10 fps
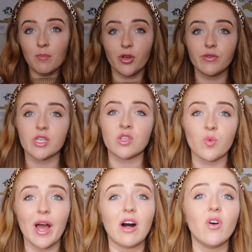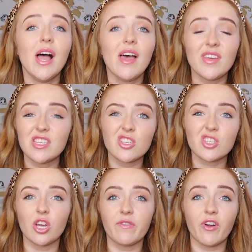in Boots as well. This is
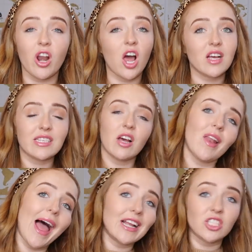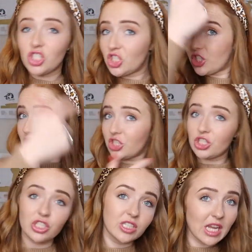just good for a last little like
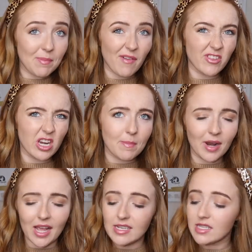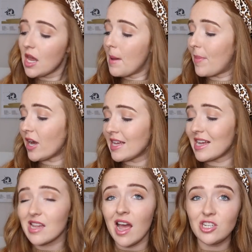keep everything in place. But
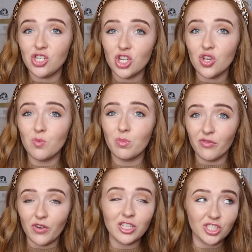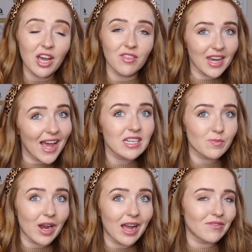yes, I do prefer gel than
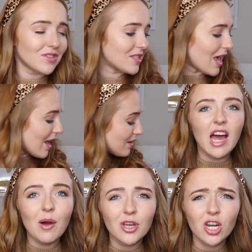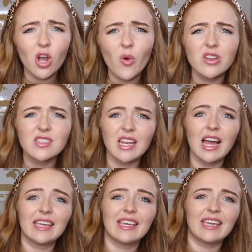hairspray, I have to say. Now we're gonna go on to
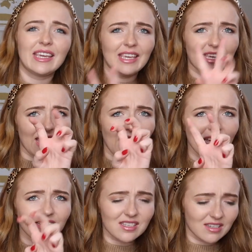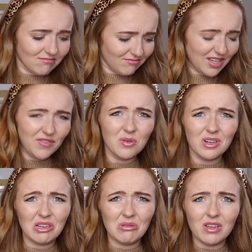like kit, if you
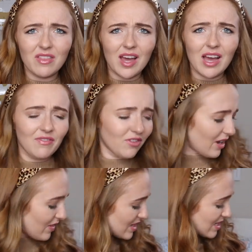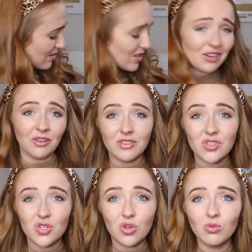want to call it that. I feel like that sounds like you're in
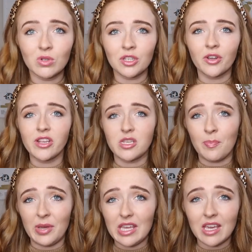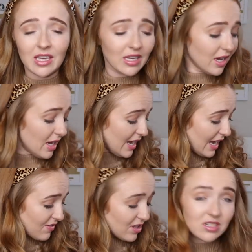school and you're going to PE.
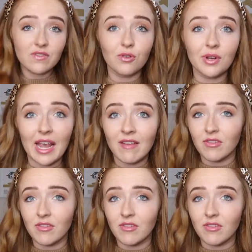Everything is falling